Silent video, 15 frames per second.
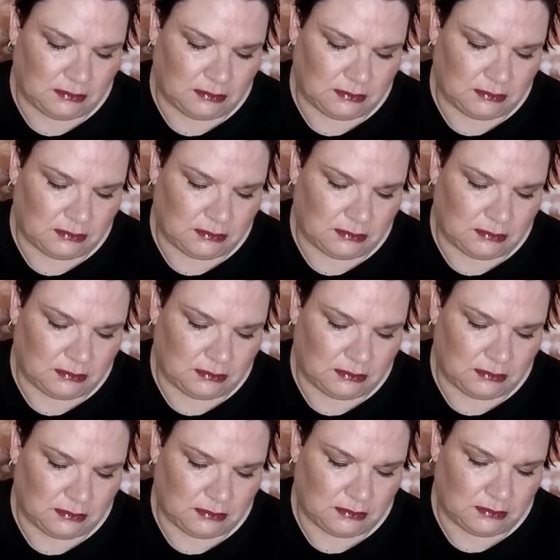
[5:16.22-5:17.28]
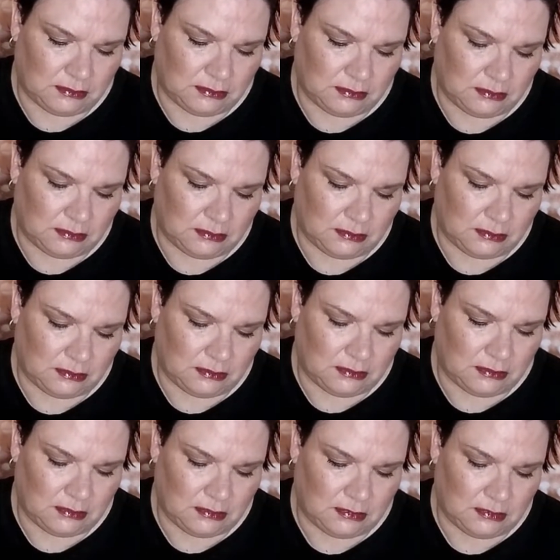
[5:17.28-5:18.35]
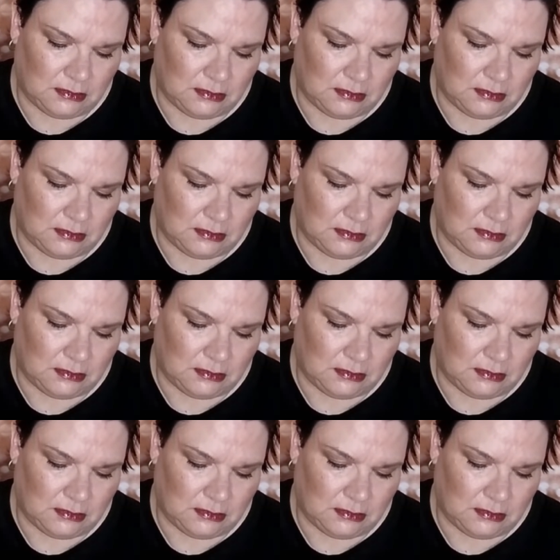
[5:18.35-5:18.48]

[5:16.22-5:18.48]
(no one is talking)